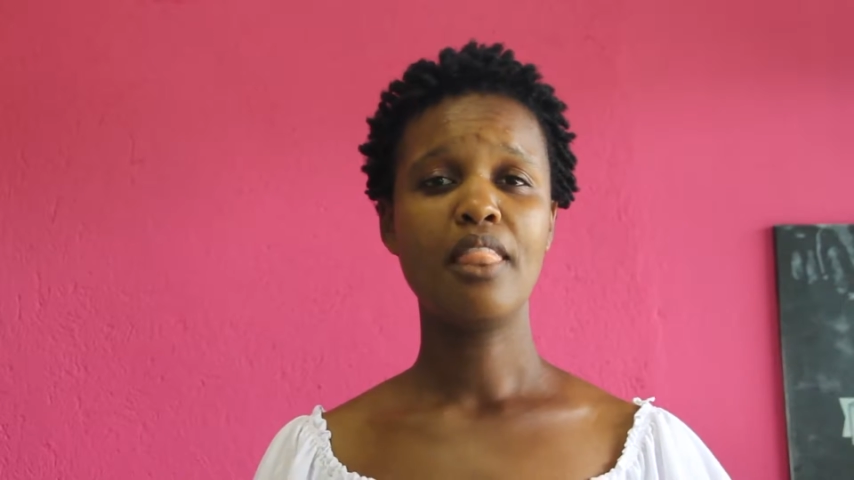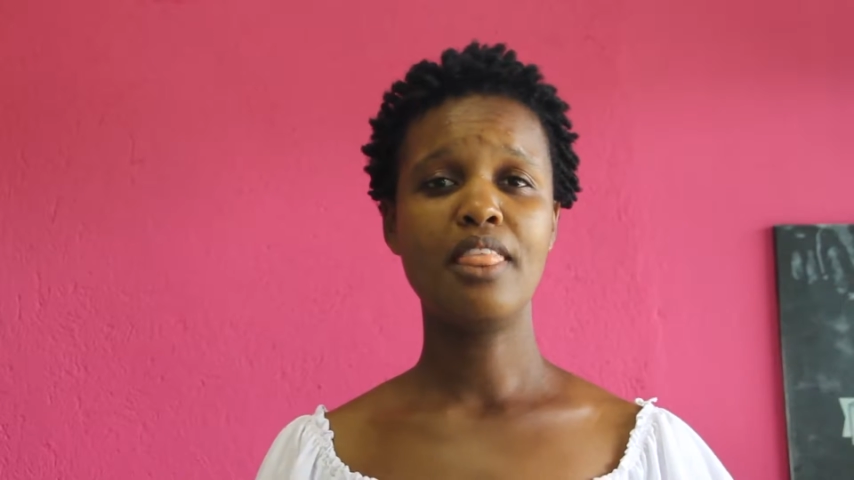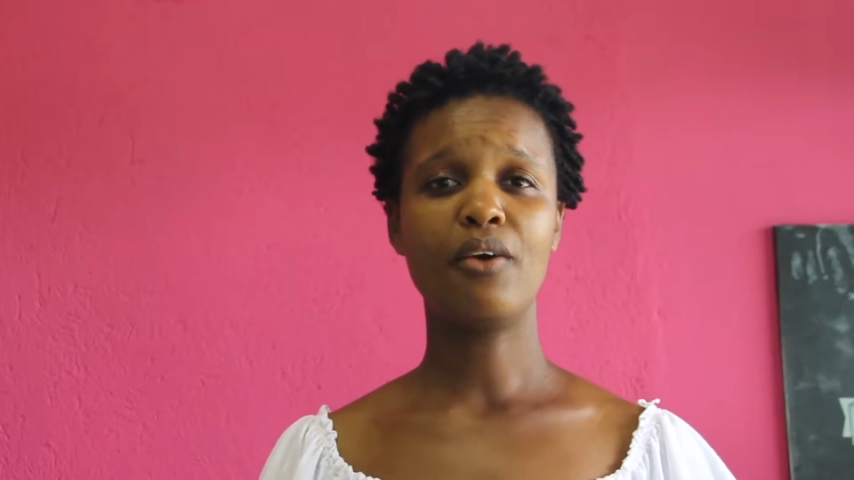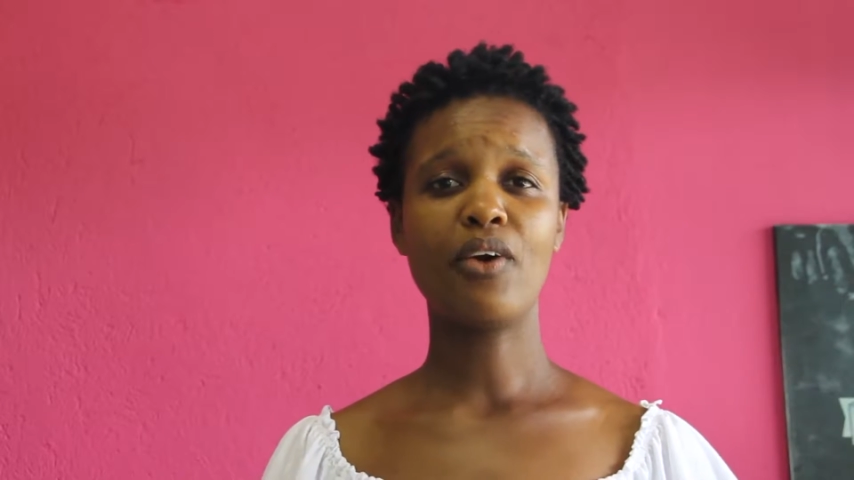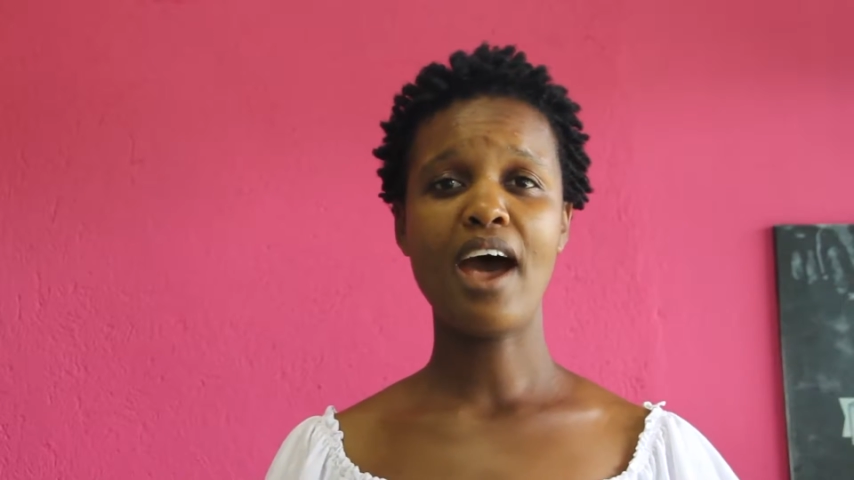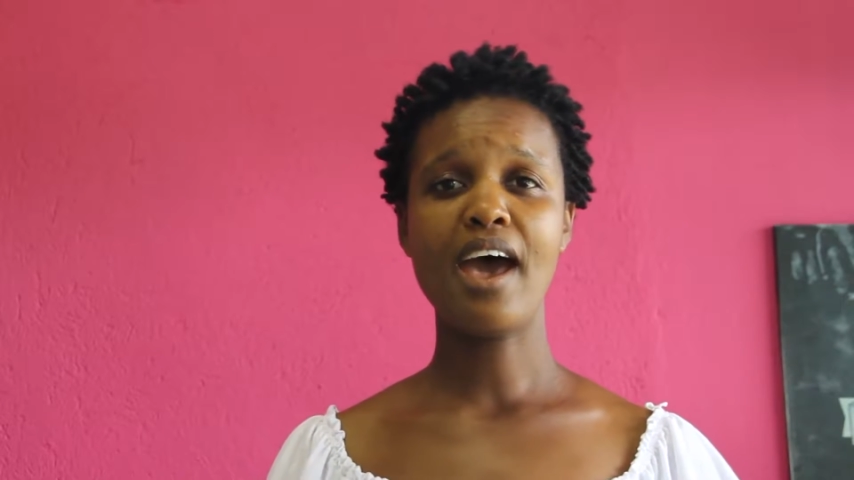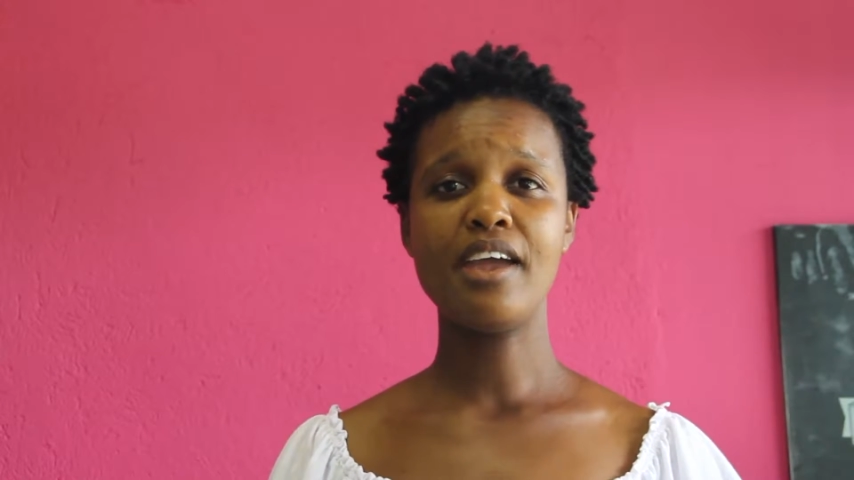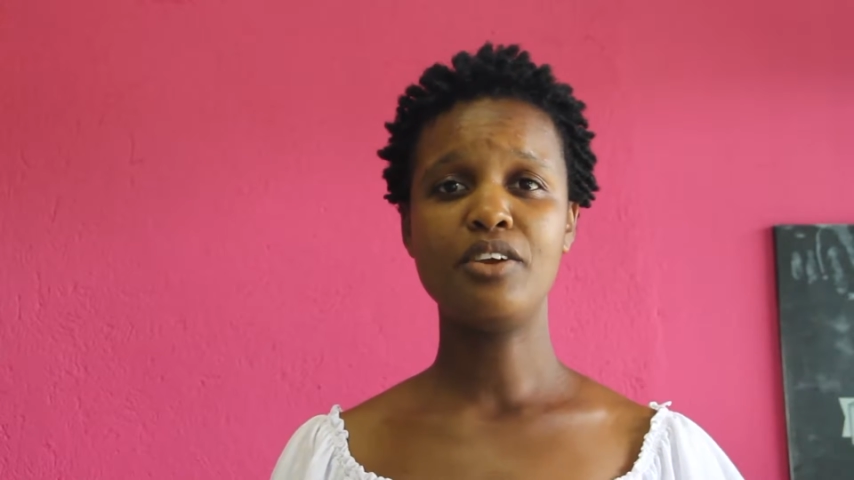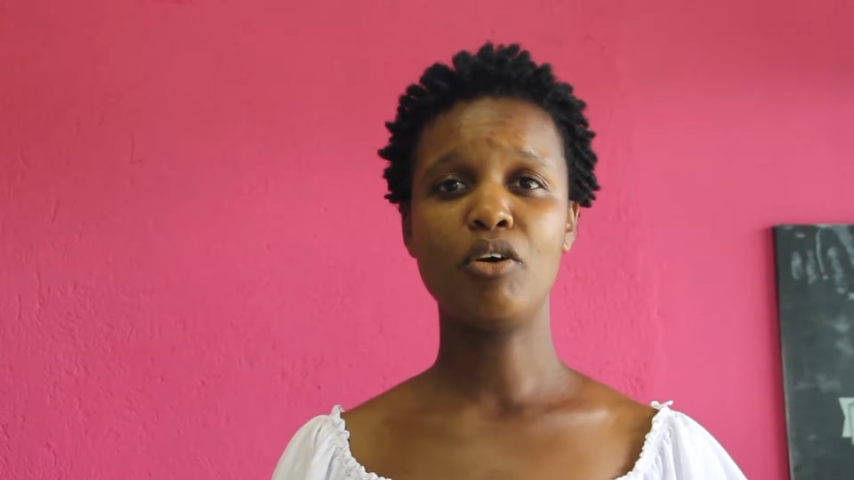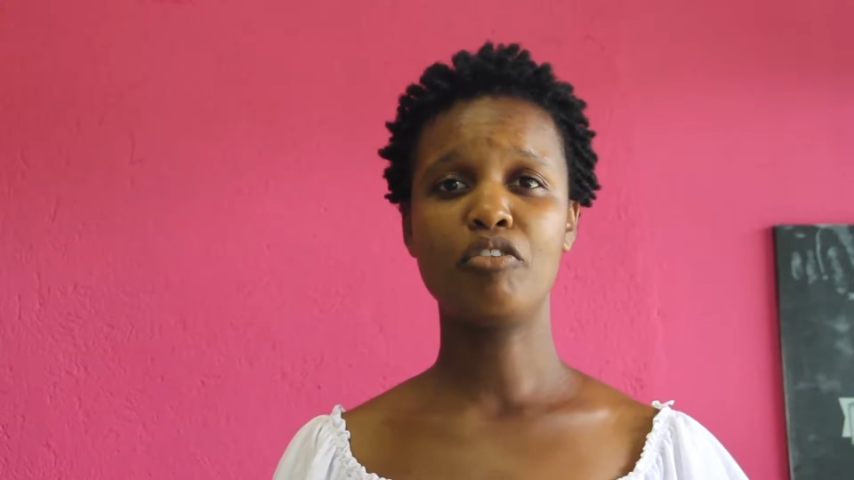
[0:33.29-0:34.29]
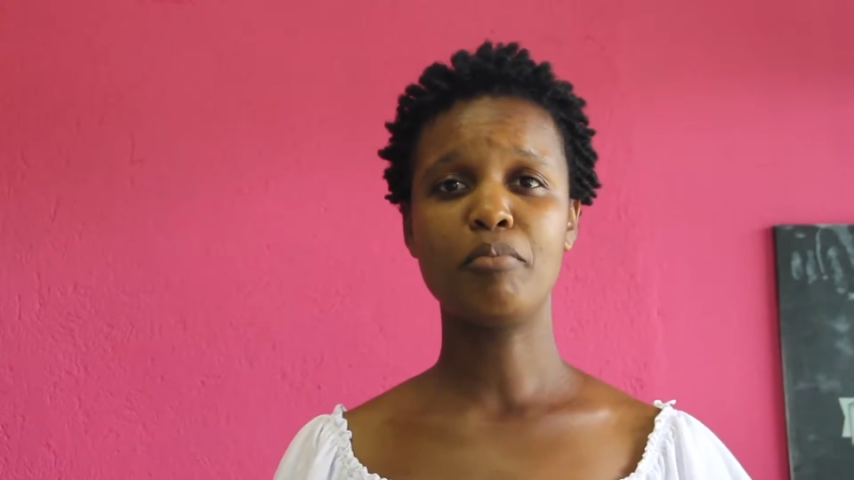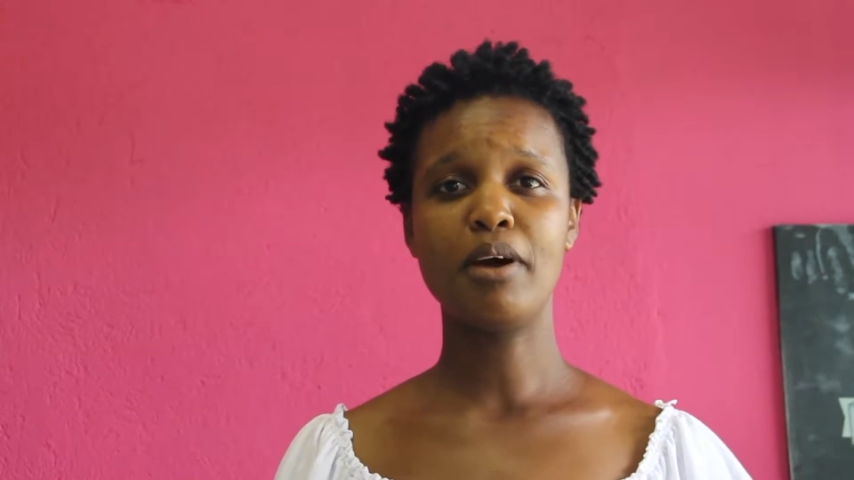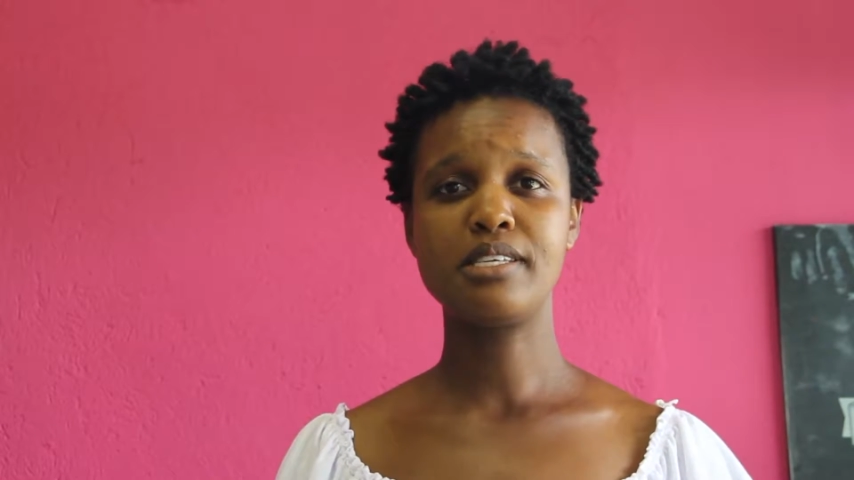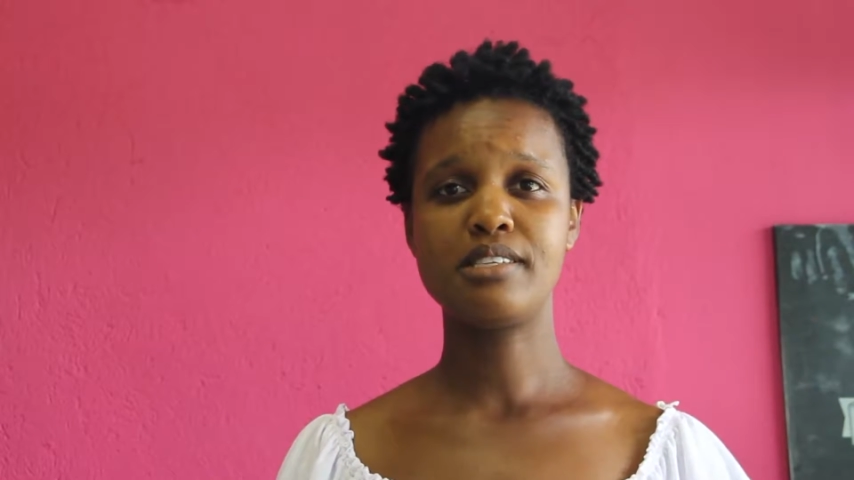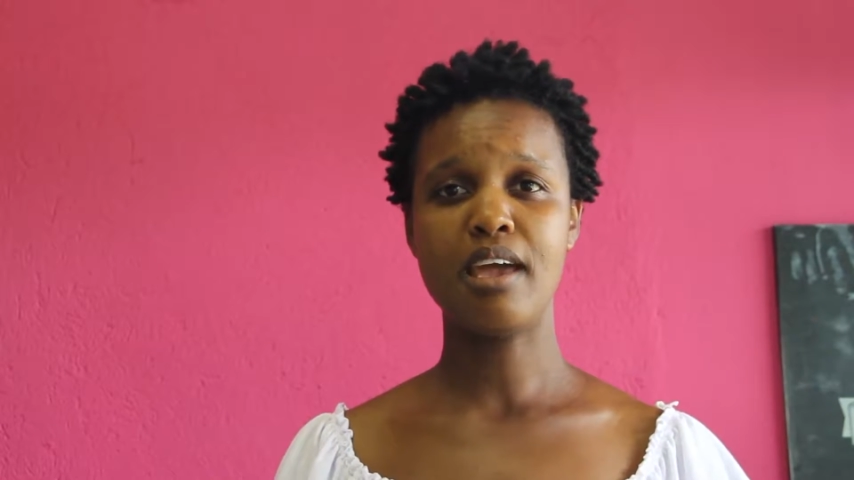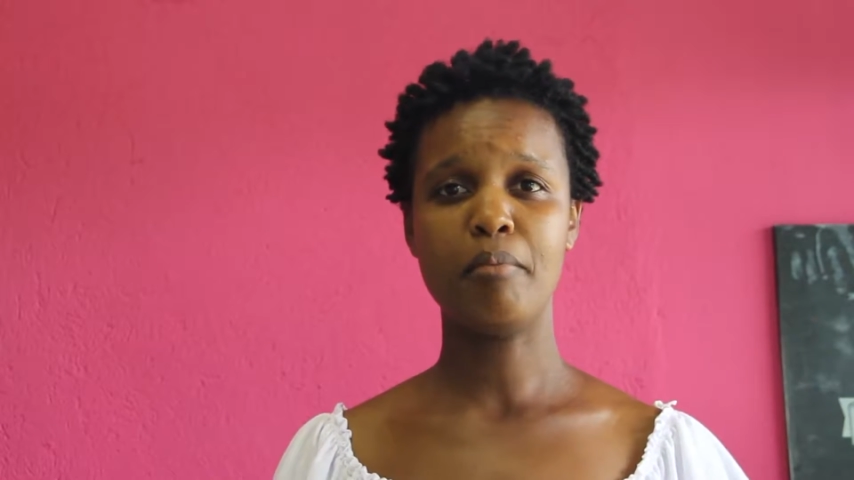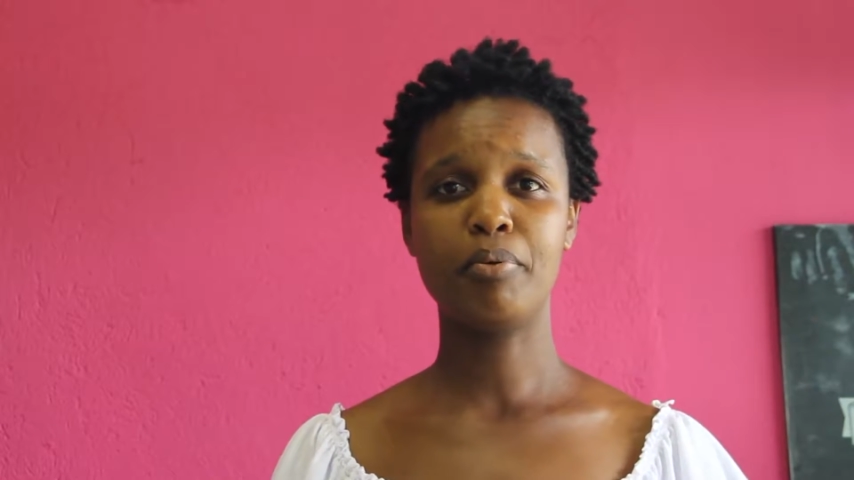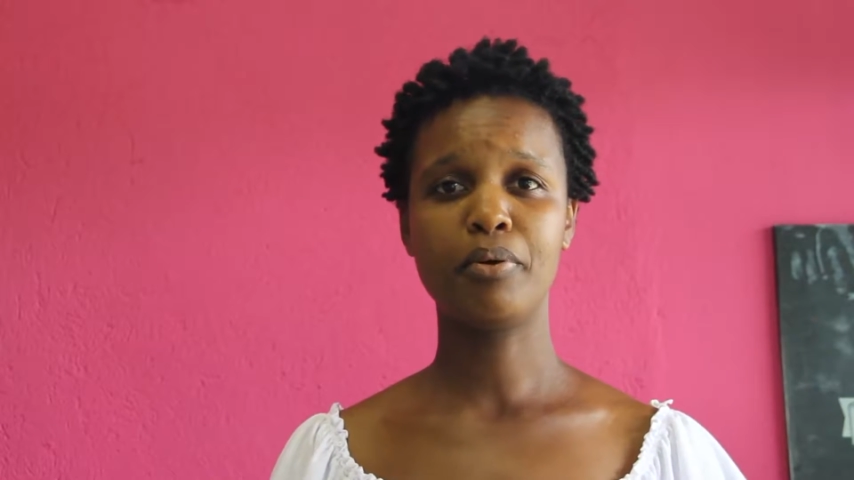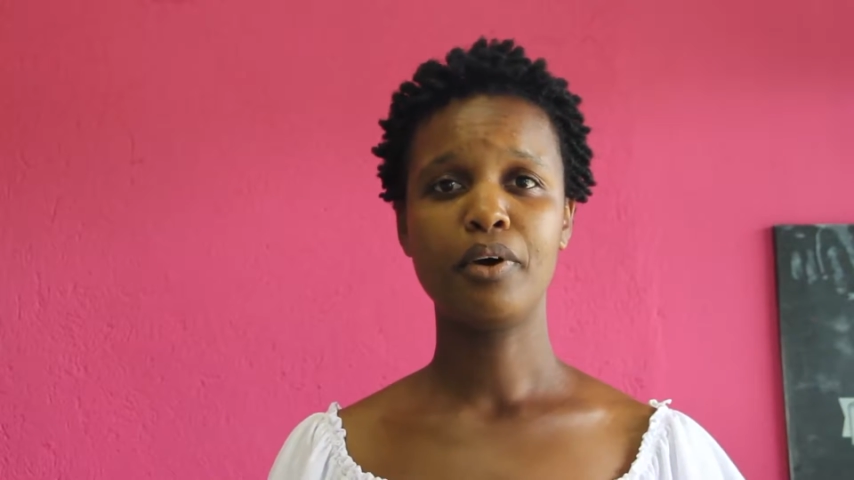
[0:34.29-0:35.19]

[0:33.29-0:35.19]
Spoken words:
the ride of my step,